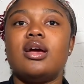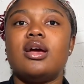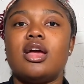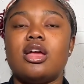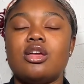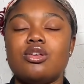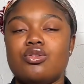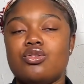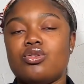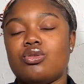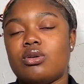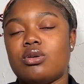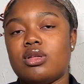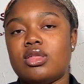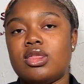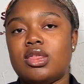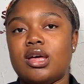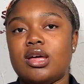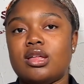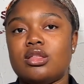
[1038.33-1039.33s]
ensure
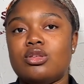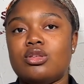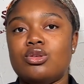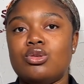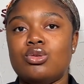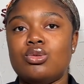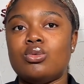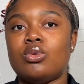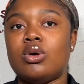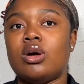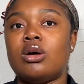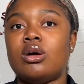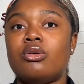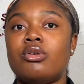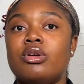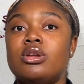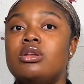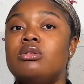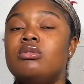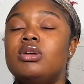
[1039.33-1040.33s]
that you are
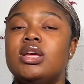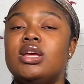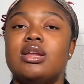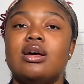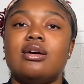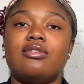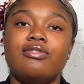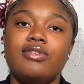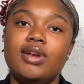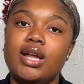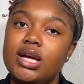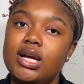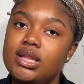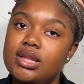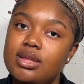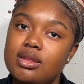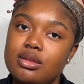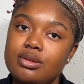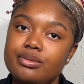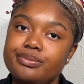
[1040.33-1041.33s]
already looking at
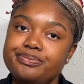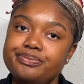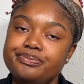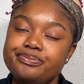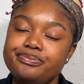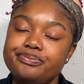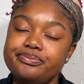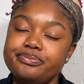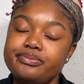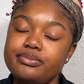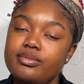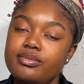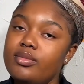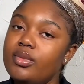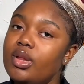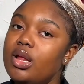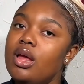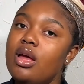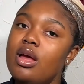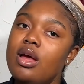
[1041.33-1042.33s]
flights.
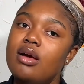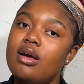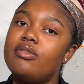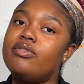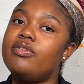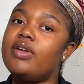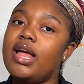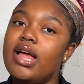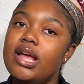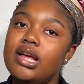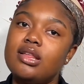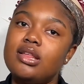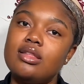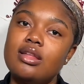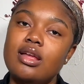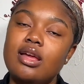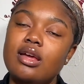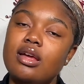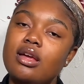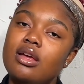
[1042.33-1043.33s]

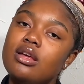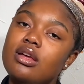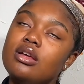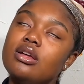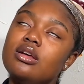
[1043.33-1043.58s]
They